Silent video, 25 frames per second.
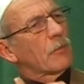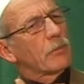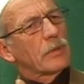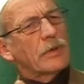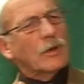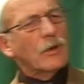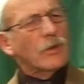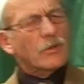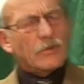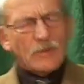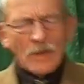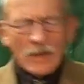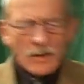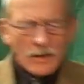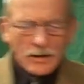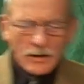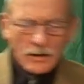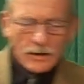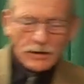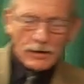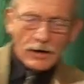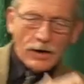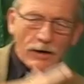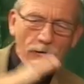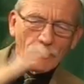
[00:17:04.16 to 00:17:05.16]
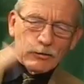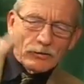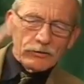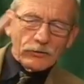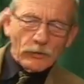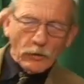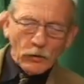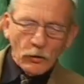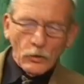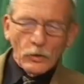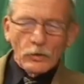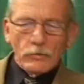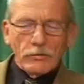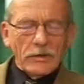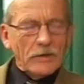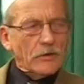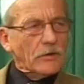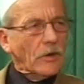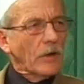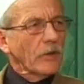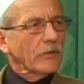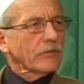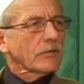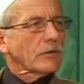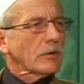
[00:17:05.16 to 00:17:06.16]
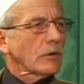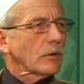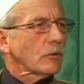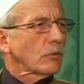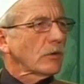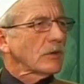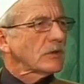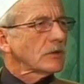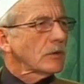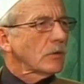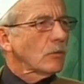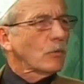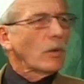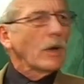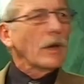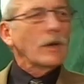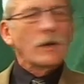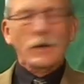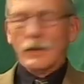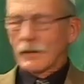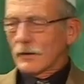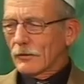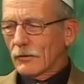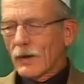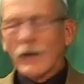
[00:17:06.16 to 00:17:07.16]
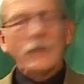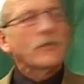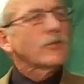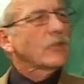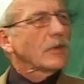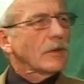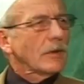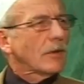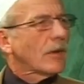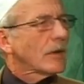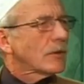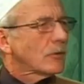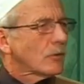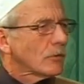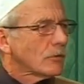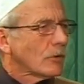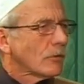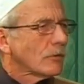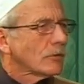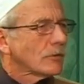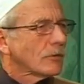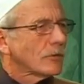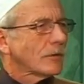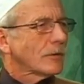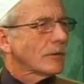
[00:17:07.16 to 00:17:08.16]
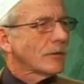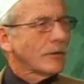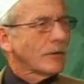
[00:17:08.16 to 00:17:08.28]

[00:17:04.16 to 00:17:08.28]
because I was always asked the question, well, I see that you don't